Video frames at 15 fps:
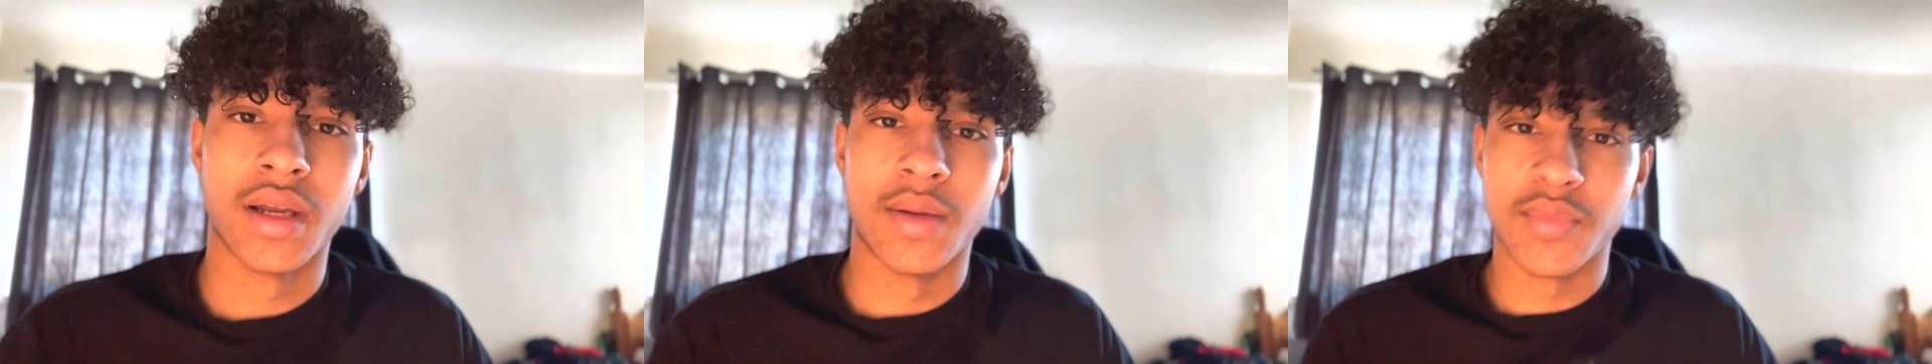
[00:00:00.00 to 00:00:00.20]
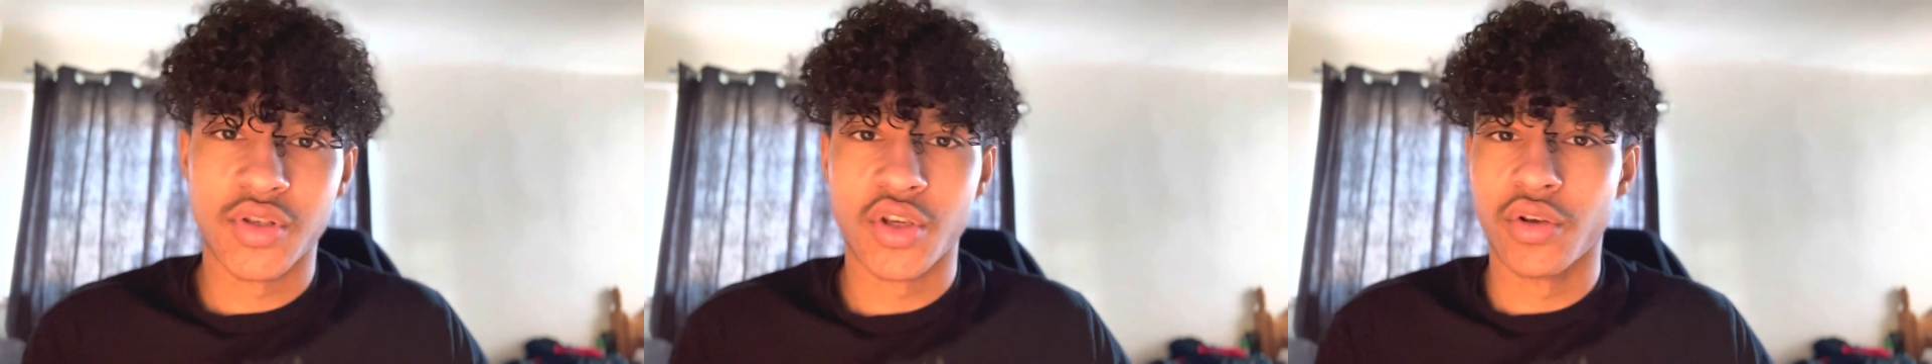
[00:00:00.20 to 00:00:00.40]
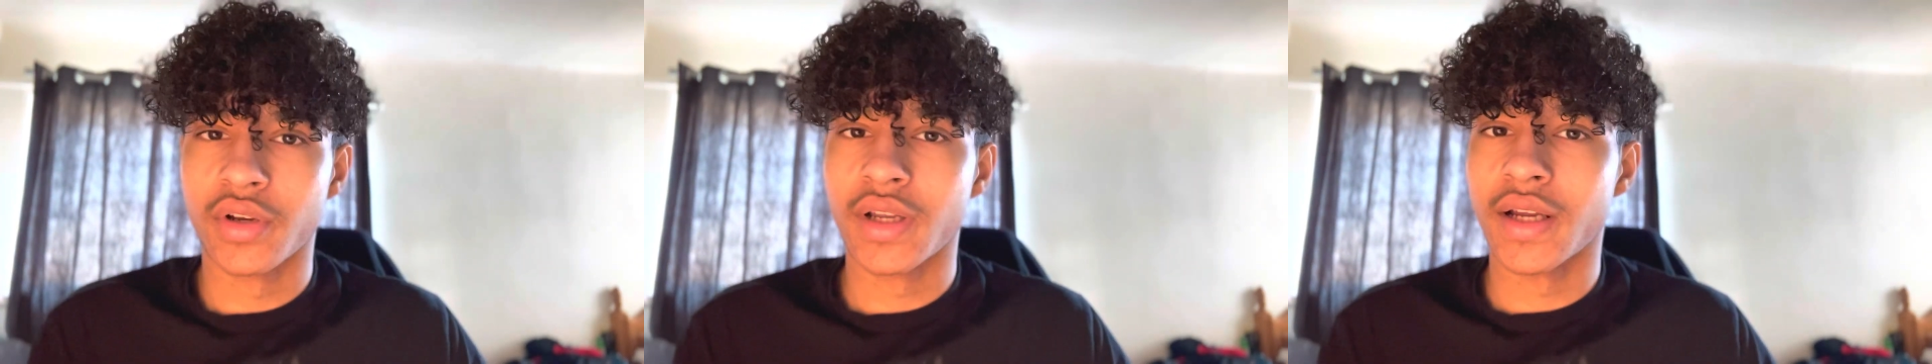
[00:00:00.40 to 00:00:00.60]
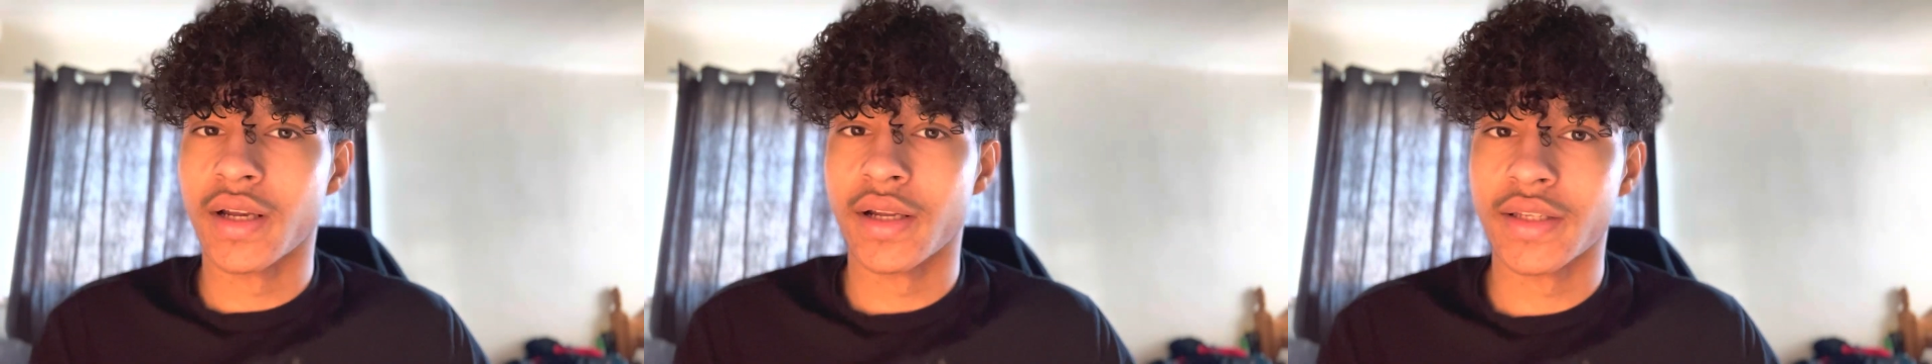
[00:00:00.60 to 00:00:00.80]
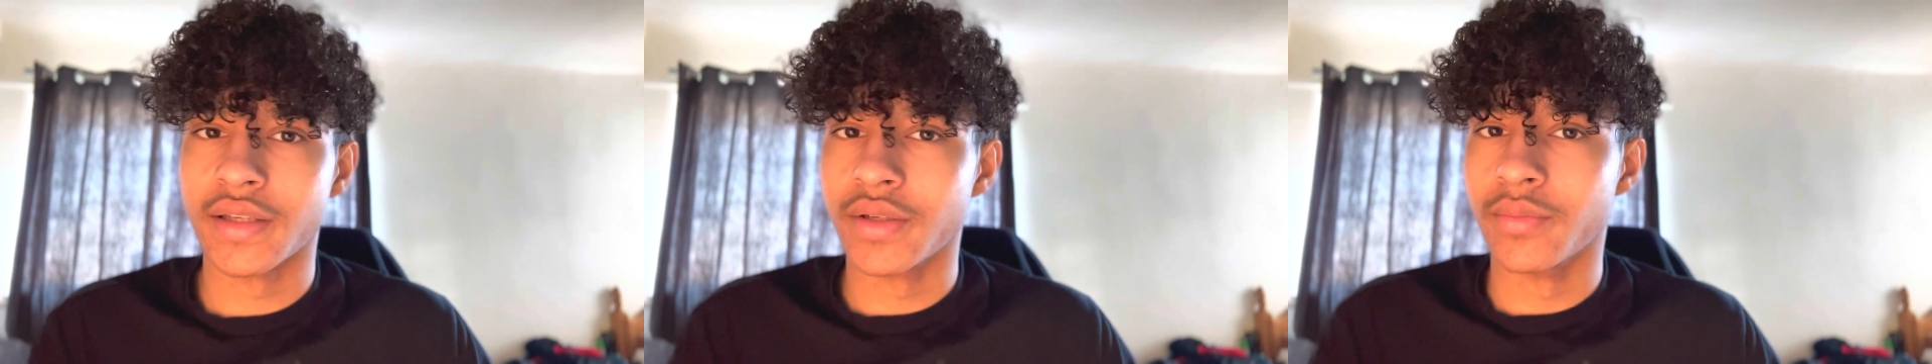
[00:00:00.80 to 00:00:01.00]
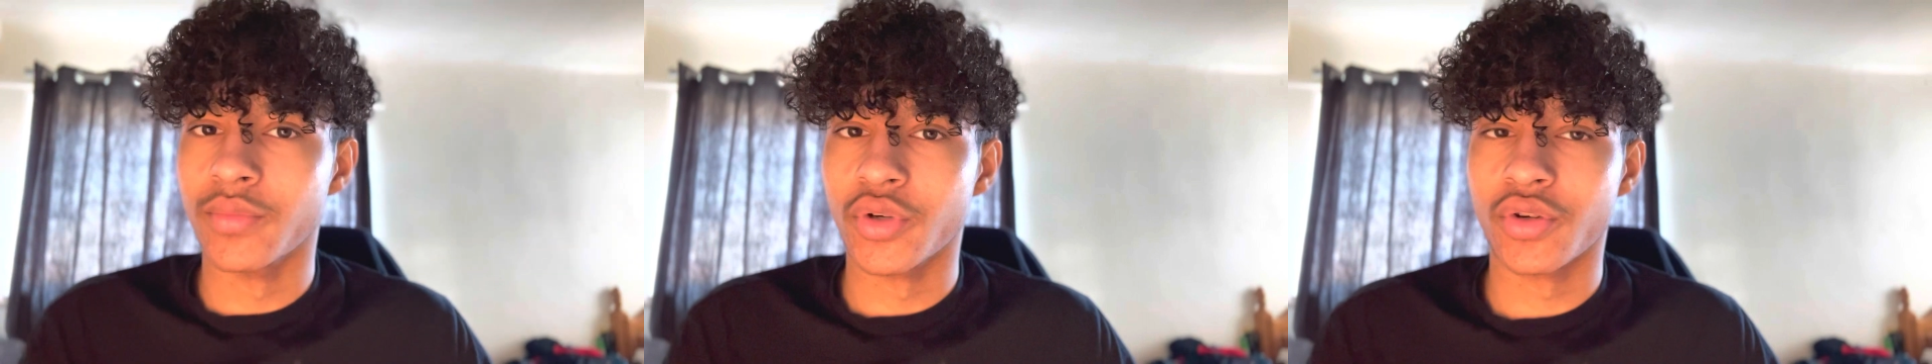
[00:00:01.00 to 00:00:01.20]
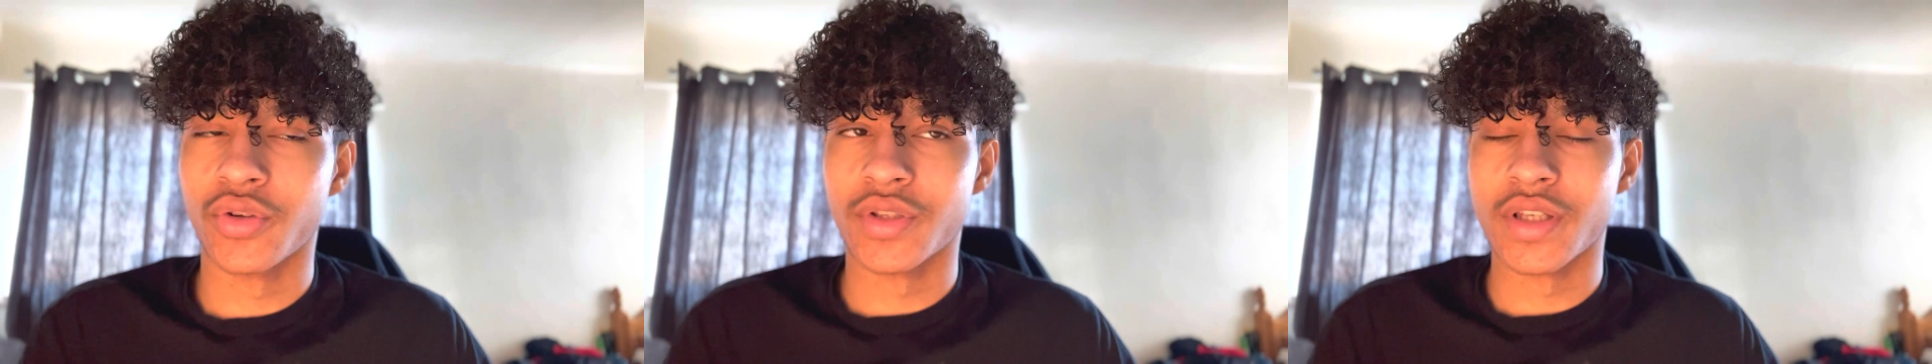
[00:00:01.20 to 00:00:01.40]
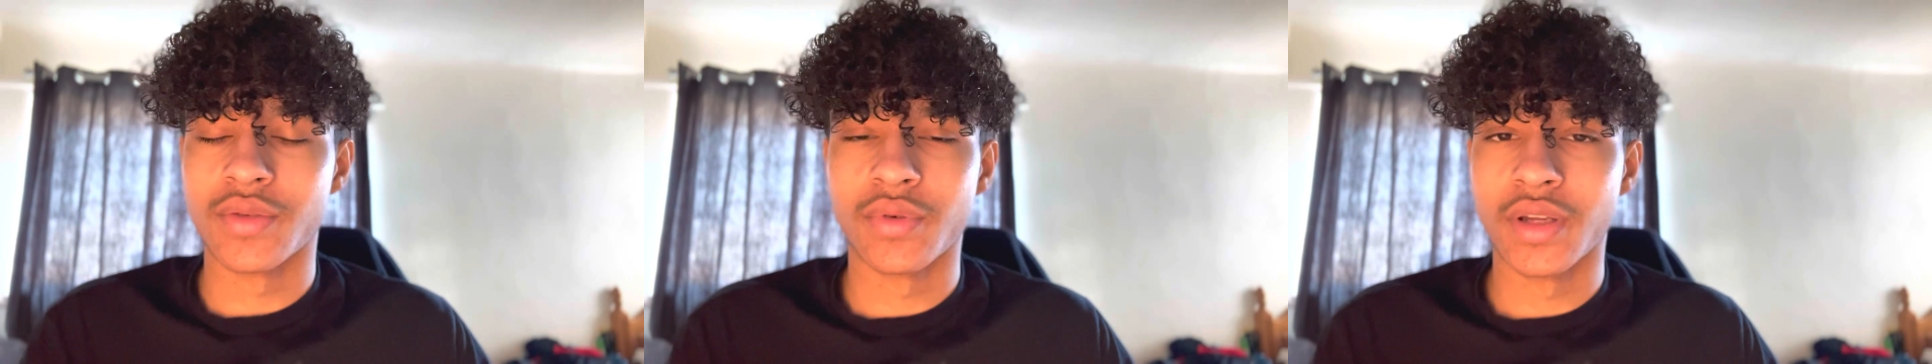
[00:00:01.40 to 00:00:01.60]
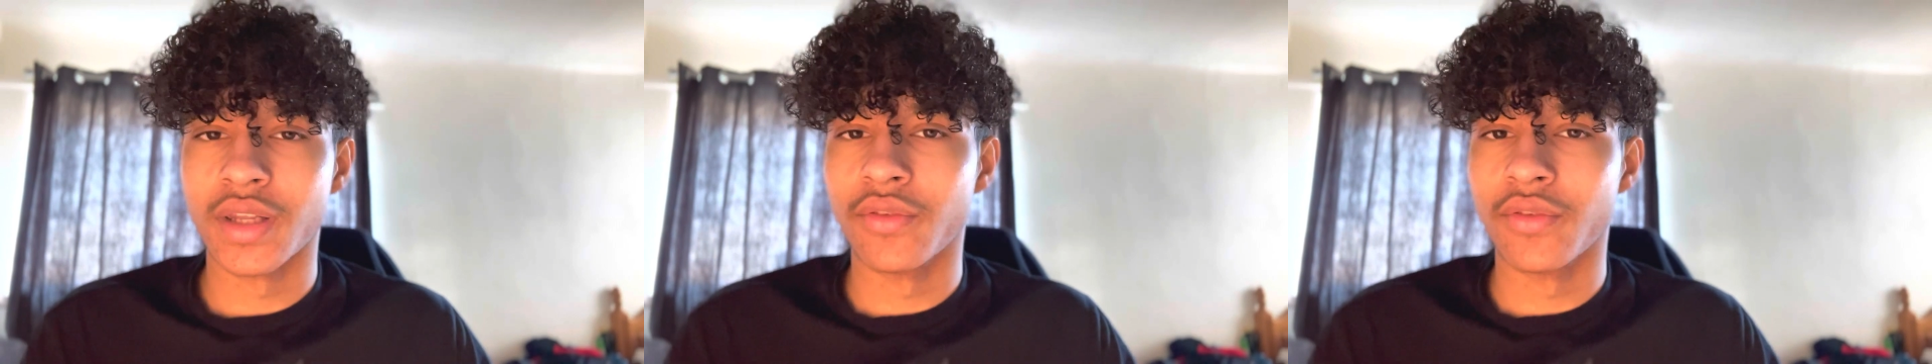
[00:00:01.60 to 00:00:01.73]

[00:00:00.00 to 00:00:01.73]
And I'm so glad I didn't, because it's one of